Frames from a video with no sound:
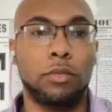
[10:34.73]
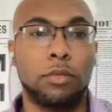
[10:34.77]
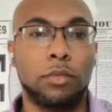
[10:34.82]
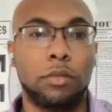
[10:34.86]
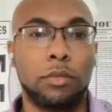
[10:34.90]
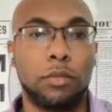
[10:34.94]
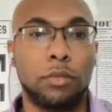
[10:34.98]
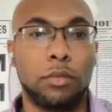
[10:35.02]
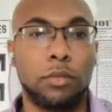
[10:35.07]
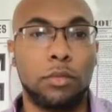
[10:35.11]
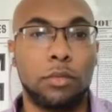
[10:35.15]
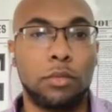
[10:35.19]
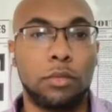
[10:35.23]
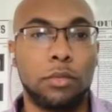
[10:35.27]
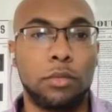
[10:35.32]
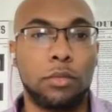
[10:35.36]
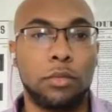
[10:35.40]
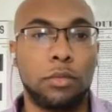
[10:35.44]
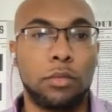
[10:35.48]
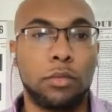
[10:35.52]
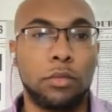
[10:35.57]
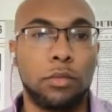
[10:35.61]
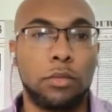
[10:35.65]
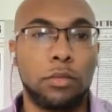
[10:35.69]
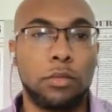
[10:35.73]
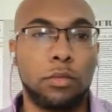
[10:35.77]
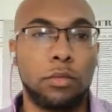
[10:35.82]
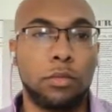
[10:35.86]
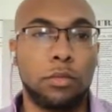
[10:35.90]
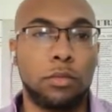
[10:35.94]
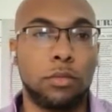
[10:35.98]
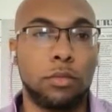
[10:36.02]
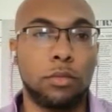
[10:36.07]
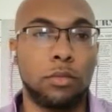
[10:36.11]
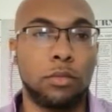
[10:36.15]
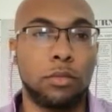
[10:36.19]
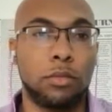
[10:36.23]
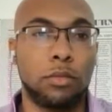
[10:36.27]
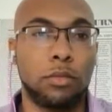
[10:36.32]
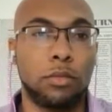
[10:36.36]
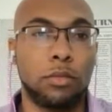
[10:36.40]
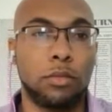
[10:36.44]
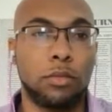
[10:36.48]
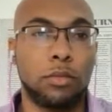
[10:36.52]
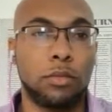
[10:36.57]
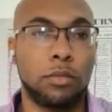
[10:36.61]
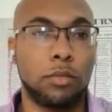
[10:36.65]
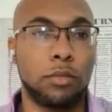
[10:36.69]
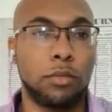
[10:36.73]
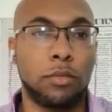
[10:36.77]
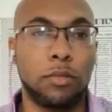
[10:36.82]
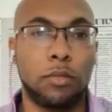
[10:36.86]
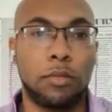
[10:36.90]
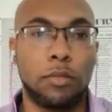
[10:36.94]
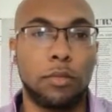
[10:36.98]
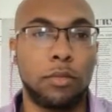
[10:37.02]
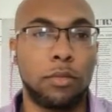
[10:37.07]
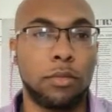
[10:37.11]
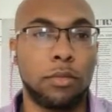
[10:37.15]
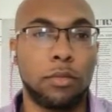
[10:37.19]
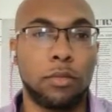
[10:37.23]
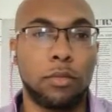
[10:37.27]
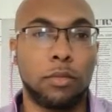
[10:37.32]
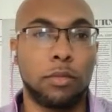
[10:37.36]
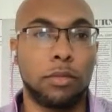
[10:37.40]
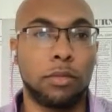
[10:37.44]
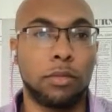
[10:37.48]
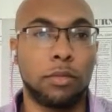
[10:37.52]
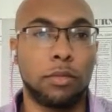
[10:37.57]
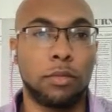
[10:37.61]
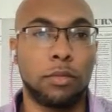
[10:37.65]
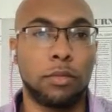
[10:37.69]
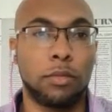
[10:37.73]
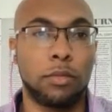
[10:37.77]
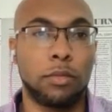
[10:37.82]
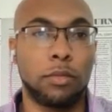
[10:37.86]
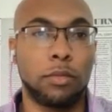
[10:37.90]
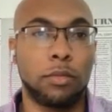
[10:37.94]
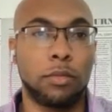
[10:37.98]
The person shown says nothing.